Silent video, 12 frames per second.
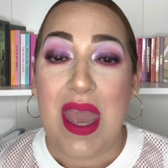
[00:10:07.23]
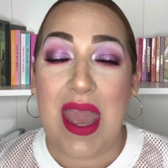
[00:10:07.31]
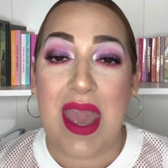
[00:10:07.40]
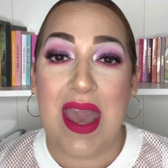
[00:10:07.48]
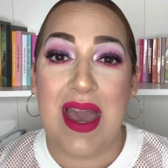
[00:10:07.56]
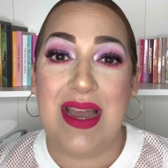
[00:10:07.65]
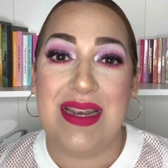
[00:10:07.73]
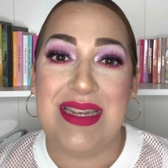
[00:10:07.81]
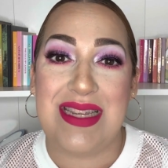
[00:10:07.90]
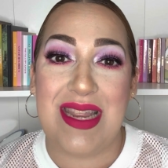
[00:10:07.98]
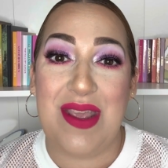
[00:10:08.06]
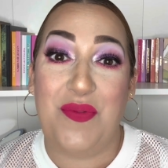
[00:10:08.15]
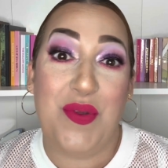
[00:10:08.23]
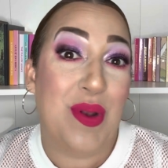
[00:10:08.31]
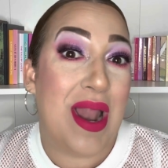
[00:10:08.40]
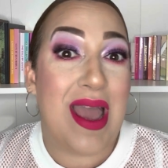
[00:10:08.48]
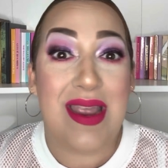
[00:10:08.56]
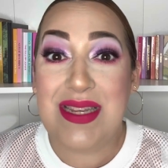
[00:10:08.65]
And if you
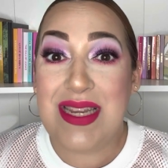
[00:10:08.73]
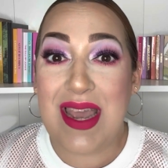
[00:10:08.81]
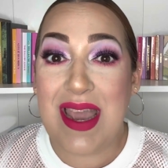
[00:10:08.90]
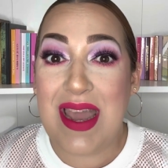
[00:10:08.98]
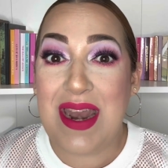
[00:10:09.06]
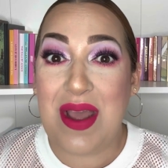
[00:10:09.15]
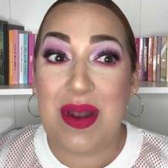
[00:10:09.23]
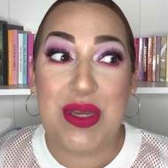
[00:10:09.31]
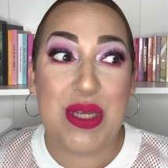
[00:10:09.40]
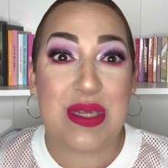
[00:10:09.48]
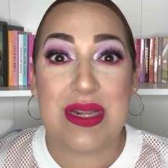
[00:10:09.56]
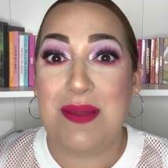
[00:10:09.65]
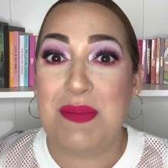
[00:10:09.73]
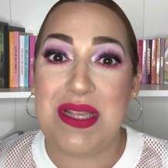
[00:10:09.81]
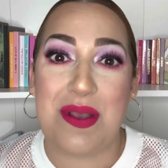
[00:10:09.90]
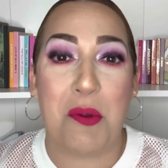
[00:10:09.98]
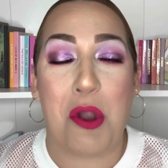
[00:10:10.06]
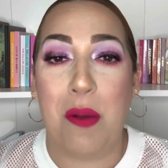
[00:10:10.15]
liked it, just leave me
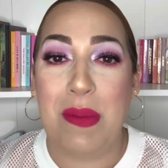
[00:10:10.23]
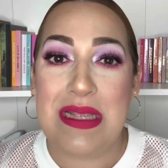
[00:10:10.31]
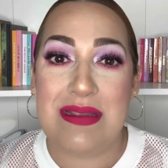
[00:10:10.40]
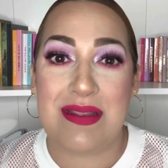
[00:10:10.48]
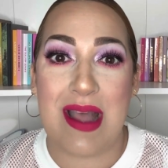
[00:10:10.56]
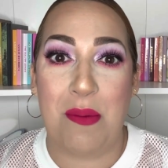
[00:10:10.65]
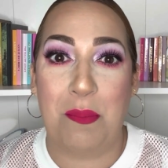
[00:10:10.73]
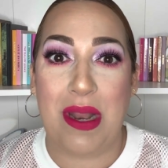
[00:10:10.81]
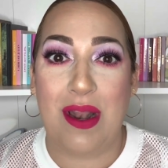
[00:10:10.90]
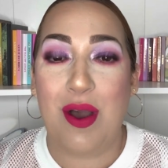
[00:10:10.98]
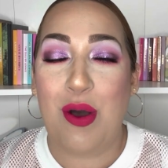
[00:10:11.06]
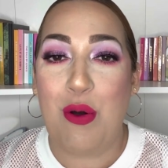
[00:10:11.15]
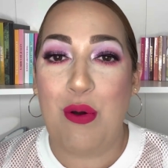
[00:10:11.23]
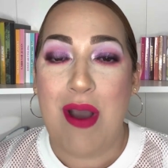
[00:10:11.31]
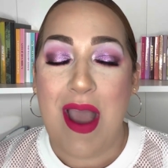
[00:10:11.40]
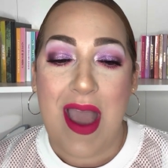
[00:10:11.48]
some comments down below.